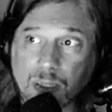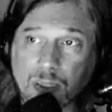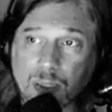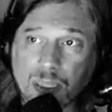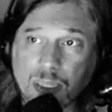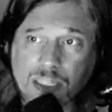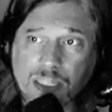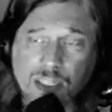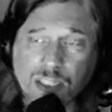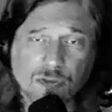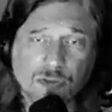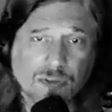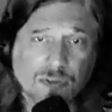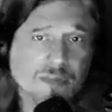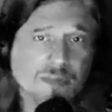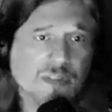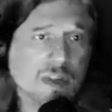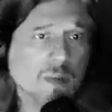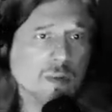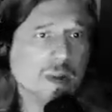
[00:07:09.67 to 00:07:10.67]
These are
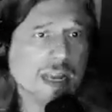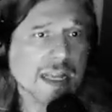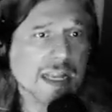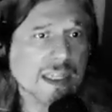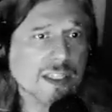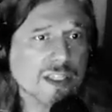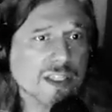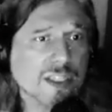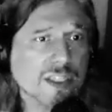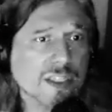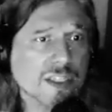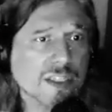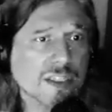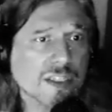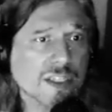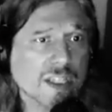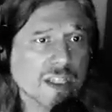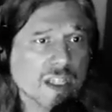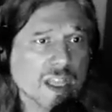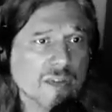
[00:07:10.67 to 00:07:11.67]
50 ways
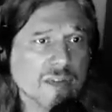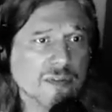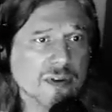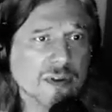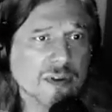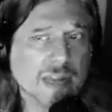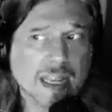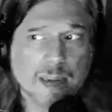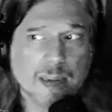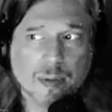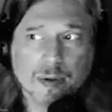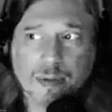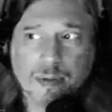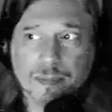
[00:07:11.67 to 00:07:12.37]
to love your neighbor.